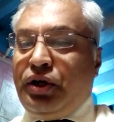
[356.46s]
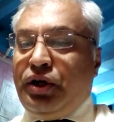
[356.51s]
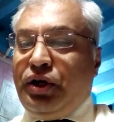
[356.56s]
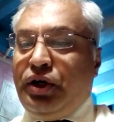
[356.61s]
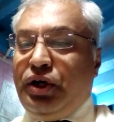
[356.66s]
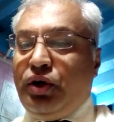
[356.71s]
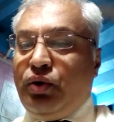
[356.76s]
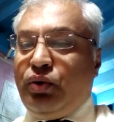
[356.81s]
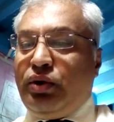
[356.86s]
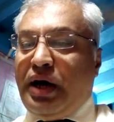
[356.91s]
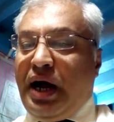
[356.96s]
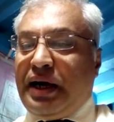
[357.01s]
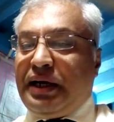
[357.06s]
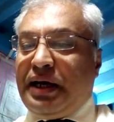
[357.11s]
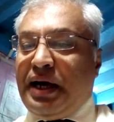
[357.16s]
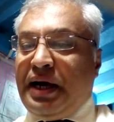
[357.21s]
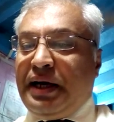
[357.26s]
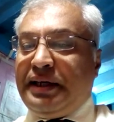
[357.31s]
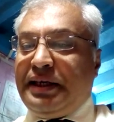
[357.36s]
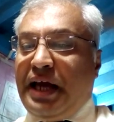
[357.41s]
New
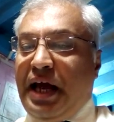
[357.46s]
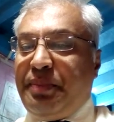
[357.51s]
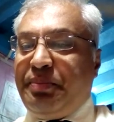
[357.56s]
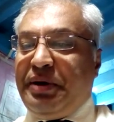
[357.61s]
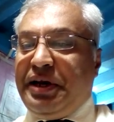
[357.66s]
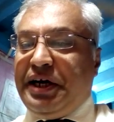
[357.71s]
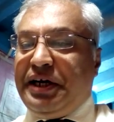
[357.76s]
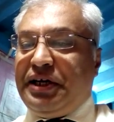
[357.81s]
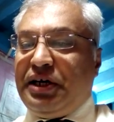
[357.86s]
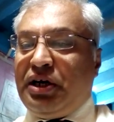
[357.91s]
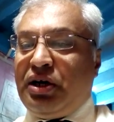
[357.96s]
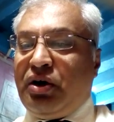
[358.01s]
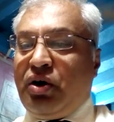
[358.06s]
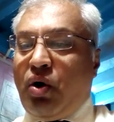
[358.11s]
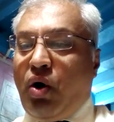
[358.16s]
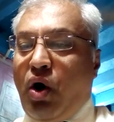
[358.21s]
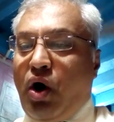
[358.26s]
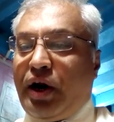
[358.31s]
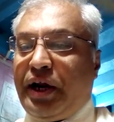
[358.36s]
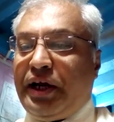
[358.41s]
data can be written
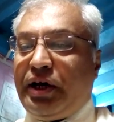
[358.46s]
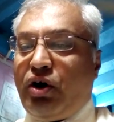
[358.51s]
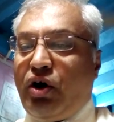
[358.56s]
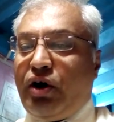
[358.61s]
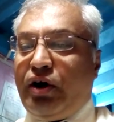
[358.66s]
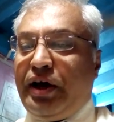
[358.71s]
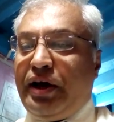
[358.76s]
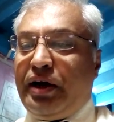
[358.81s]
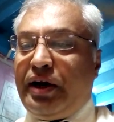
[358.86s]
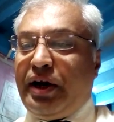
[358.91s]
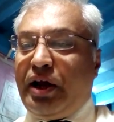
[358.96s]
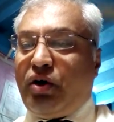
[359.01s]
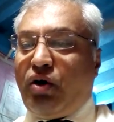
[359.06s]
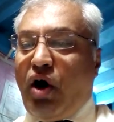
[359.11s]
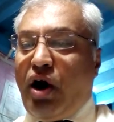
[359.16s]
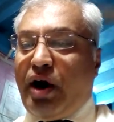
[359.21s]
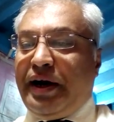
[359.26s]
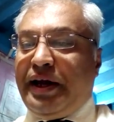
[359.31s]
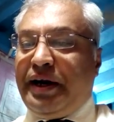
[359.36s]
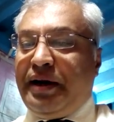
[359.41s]
or
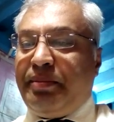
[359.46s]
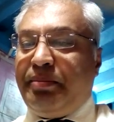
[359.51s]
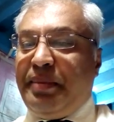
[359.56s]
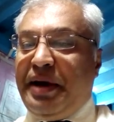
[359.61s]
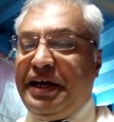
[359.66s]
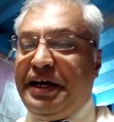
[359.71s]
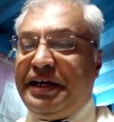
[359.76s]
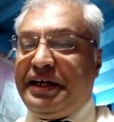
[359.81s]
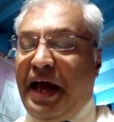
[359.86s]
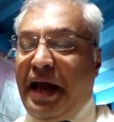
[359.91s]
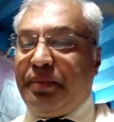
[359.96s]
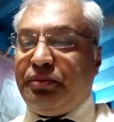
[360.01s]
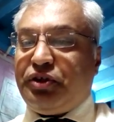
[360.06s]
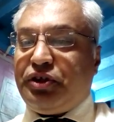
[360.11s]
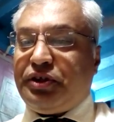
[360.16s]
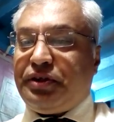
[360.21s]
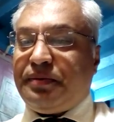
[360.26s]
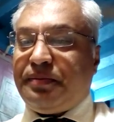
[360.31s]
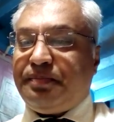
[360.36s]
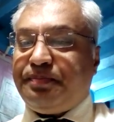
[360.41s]
recorded many
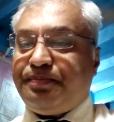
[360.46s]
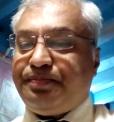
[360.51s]
times.